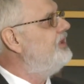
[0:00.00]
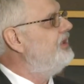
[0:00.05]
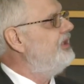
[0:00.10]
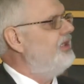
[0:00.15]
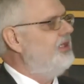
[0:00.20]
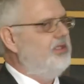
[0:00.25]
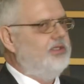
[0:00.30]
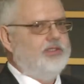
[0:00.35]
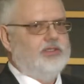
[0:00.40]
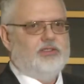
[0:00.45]

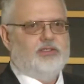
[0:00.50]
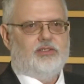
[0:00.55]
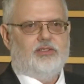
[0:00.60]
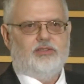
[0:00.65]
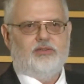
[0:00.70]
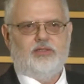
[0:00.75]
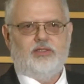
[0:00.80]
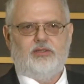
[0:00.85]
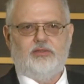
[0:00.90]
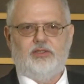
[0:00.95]
the
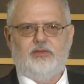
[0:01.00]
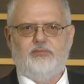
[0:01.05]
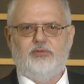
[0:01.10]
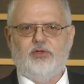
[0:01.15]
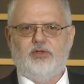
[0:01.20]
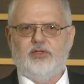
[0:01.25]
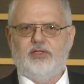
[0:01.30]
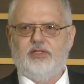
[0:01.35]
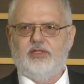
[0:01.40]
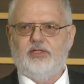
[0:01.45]

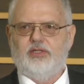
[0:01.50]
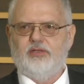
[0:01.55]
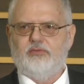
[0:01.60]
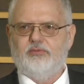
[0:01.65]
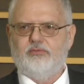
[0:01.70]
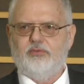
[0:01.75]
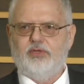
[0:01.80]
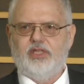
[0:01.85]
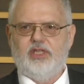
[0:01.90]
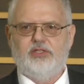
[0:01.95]
book
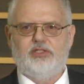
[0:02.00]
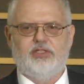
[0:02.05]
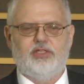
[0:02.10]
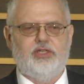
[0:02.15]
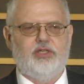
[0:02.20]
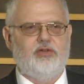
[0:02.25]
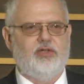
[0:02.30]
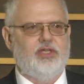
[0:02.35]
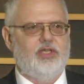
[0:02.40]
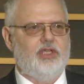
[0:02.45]

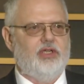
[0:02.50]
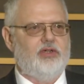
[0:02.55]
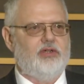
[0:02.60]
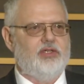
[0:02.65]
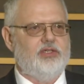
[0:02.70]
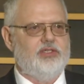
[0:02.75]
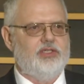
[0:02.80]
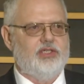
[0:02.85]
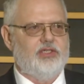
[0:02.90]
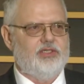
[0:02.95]
Re-Engineering the
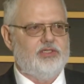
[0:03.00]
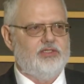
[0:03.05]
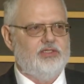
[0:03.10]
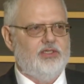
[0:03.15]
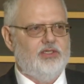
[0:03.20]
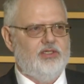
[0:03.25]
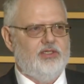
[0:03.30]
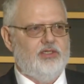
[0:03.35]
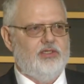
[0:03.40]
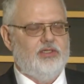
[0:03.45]
Architects,
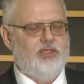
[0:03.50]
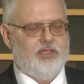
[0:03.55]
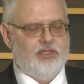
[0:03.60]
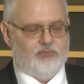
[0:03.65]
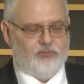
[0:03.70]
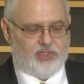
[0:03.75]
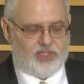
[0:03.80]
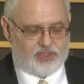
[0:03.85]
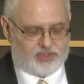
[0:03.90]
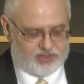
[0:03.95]

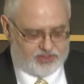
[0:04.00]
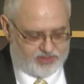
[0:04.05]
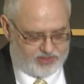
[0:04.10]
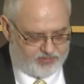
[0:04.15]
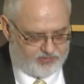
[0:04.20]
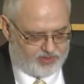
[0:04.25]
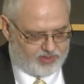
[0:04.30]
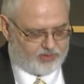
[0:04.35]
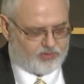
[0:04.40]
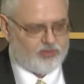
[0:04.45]

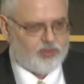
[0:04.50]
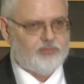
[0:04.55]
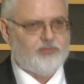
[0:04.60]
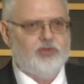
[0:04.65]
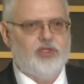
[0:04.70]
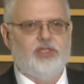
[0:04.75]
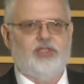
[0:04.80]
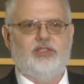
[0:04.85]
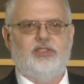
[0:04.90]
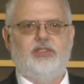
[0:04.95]
Re-Engineering the
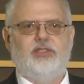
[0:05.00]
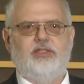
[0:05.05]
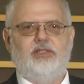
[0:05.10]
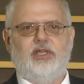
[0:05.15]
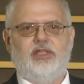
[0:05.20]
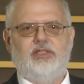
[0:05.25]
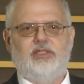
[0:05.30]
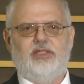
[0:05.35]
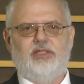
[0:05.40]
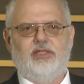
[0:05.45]
Corporation in the
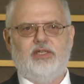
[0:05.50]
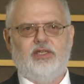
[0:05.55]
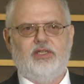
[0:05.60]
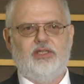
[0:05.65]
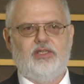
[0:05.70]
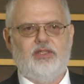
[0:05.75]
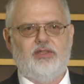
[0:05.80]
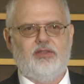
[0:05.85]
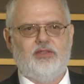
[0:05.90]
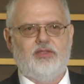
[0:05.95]

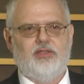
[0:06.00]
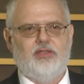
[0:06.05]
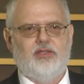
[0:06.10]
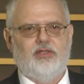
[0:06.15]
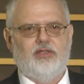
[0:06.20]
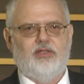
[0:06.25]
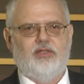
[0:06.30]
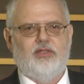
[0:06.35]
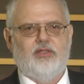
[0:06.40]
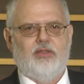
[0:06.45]
1990s,
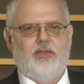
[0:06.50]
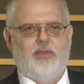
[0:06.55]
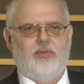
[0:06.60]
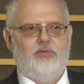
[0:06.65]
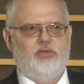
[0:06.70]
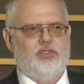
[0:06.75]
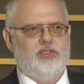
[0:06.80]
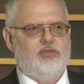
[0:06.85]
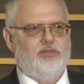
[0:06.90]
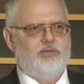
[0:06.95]

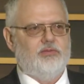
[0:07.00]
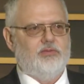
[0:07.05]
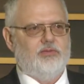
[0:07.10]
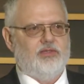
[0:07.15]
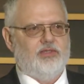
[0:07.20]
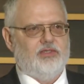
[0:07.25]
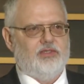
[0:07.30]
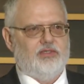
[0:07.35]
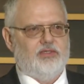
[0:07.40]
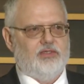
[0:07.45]
which
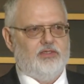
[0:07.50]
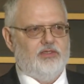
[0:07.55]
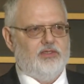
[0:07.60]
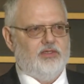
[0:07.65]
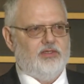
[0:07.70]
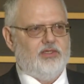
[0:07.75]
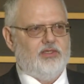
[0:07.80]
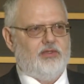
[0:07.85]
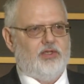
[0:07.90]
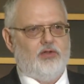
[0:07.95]

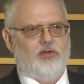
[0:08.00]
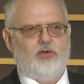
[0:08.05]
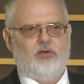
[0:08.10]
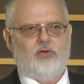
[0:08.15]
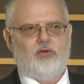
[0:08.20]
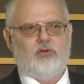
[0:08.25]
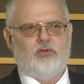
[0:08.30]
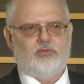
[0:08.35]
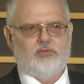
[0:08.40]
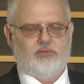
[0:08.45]
a
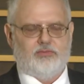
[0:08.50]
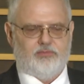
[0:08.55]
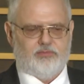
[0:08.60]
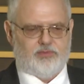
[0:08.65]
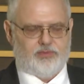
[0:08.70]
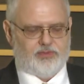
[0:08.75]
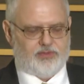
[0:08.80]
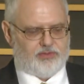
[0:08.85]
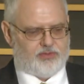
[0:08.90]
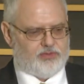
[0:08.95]
whole
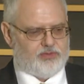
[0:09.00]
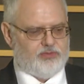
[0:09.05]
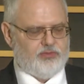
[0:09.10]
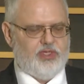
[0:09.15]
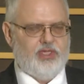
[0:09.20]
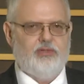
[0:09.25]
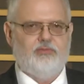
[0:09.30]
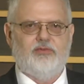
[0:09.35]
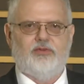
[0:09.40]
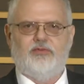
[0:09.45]

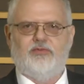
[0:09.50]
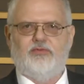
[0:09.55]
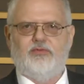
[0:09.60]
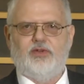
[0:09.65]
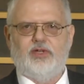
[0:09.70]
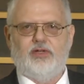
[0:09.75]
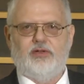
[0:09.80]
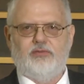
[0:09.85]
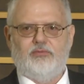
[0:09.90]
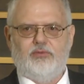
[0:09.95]
stream of
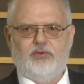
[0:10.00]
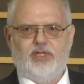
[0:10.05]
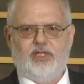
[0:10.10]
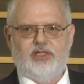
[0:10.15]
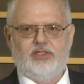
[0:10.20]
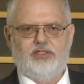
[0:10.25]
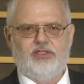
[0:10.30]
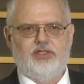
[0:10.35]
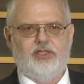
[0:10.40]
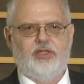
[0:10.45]

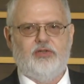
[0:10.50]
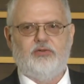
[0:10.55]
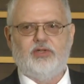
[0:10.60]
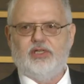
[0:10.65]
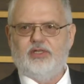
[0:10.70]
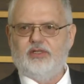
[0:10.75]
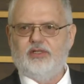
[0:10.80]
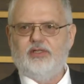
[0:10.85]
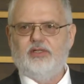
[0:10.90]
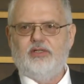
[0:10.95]

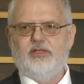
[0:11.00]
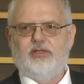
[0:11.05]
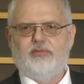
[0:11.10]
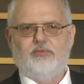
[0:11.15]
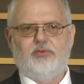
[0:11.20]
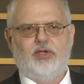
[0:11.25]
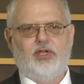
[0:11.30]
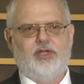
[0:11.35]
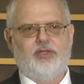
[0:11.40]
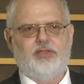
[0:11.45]
re-engineering
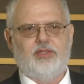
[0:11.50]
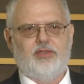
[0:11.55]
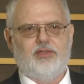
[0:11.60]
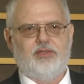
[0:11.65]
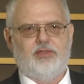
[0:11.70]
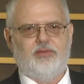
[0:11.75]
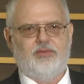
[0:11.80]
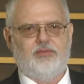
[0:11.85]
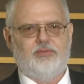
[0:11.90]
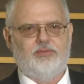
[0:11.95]

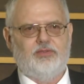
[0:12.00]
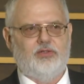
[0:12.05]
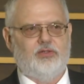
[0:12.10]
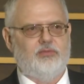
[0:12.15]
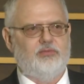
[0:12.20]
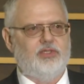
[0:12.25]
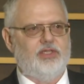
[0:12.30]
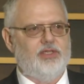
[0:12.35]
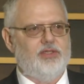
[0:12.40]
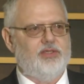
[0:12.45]
processes
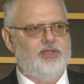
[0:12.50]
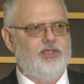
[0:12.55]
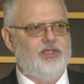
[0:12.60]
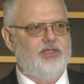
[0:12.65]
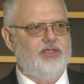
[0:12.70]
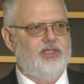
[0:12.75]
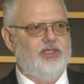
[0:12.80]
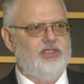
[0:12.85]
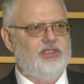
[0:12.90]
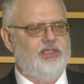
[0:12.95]
took place in the
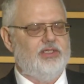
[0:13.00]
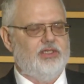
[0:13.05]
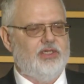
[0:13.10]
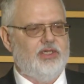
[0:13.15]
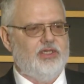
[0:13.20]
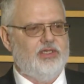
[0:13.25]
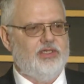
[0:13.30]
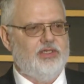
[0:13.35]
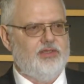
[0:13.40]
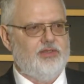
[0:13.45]

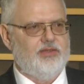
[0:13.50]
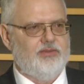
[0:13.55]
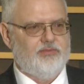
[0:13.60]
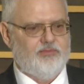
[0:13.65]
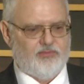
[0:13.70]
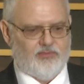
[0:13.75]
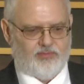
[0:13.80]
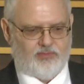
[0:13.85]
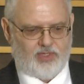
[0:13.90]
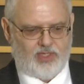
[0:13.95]
1990s.
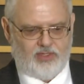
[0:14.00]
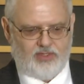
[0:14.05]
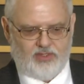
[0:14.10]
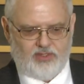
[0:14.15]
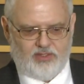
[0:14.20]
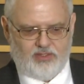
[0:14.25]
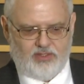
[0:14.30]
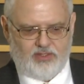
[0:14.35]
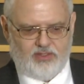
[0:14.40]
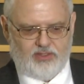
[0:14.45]

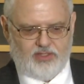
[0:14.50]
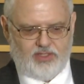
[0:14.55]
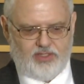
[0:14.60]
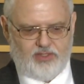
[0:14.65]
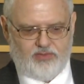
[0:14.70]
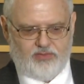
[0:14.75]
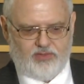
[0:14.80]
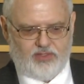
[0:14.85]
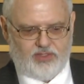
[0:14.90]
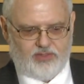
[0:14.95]
And
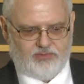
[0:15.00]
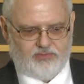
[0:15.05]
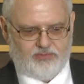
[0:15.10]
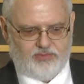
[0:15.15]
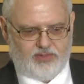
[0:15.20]
later,